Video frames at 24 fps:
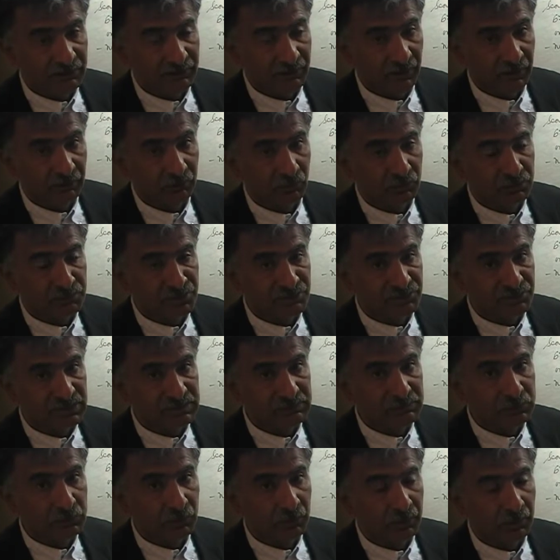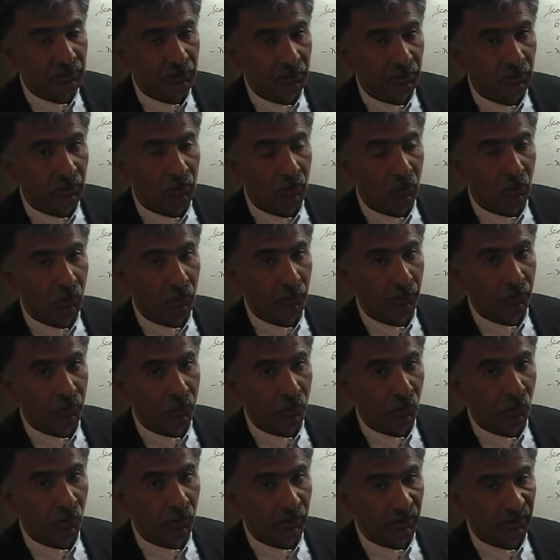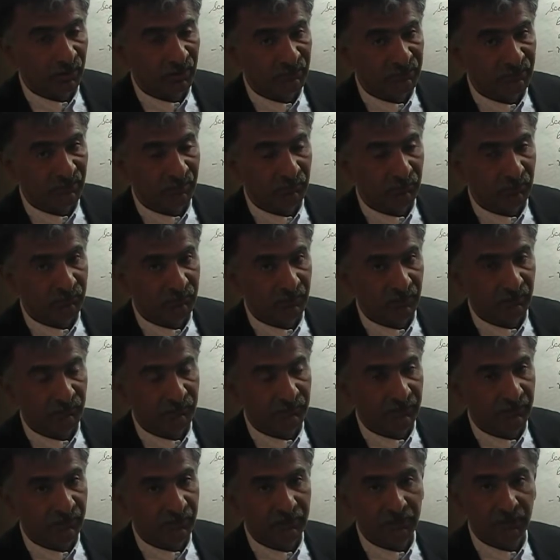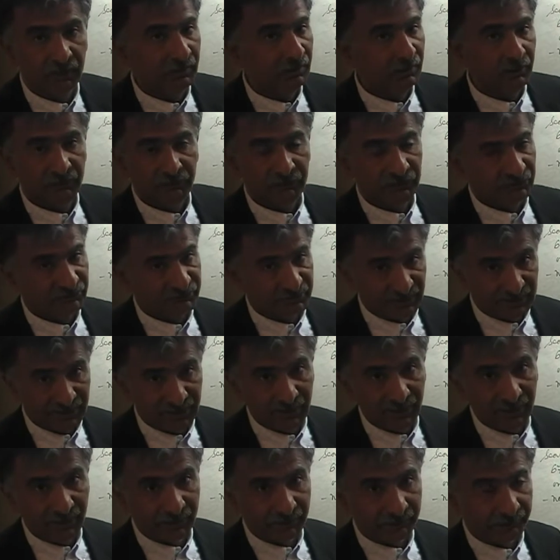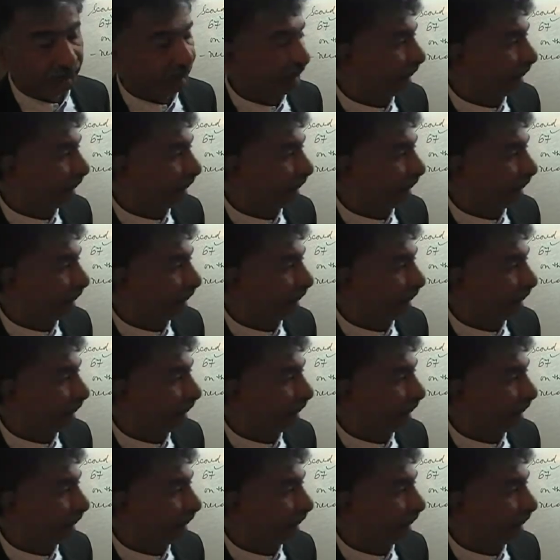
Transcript: thing to just keep doing over and over again the same thing. There's nothing in it.